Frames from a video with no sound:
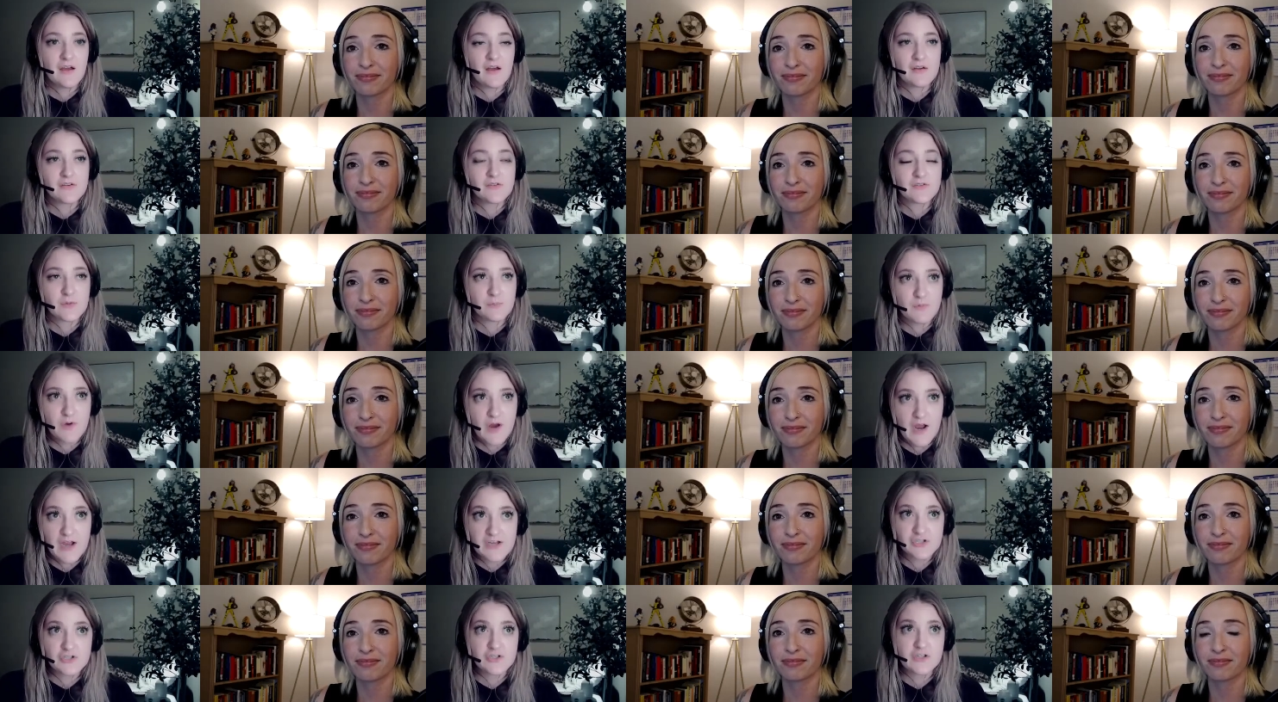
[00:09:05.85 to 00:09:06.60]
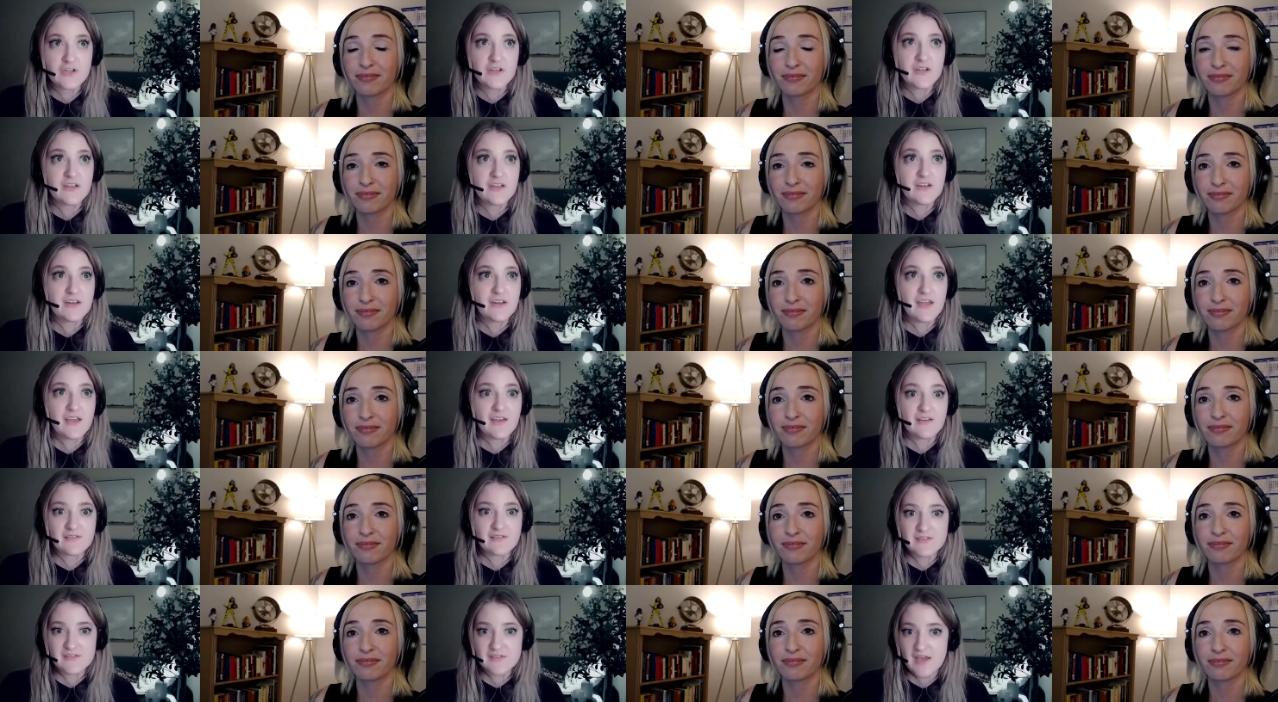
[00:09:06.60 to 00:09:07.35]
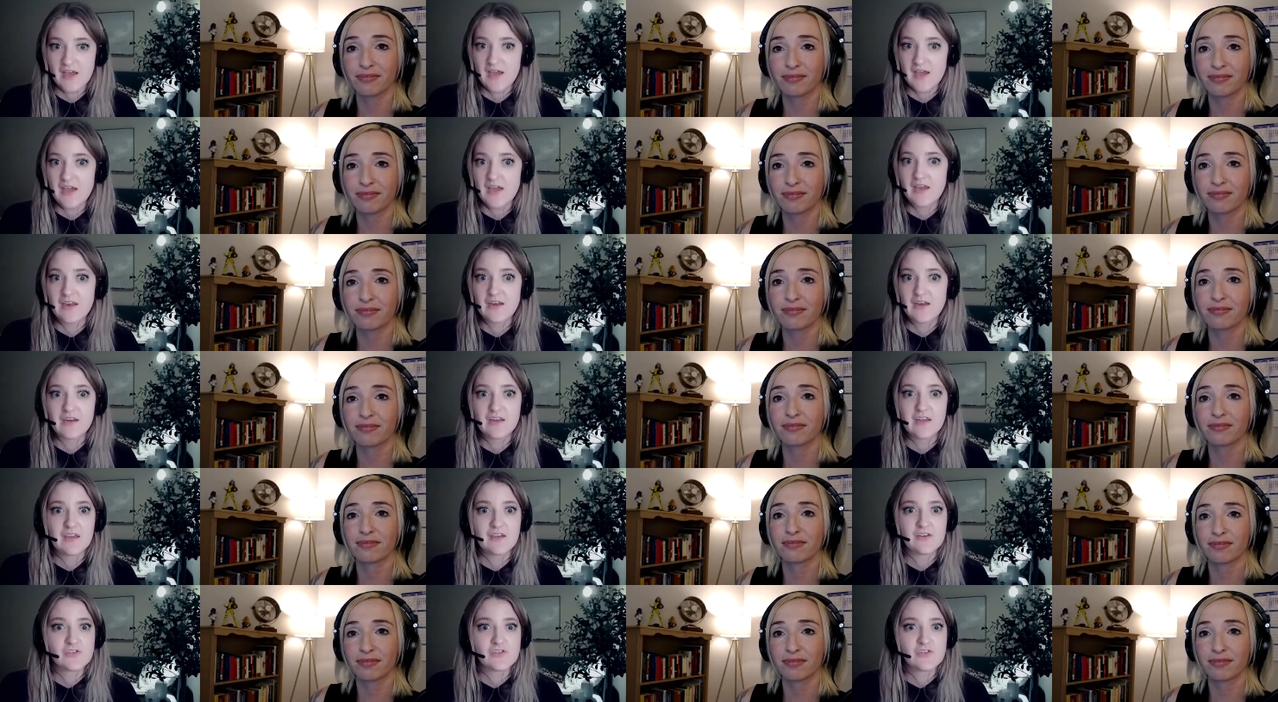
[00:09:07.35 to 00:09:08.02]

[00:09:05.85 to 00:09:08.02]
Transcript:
Speaker 1: depression, anxiety,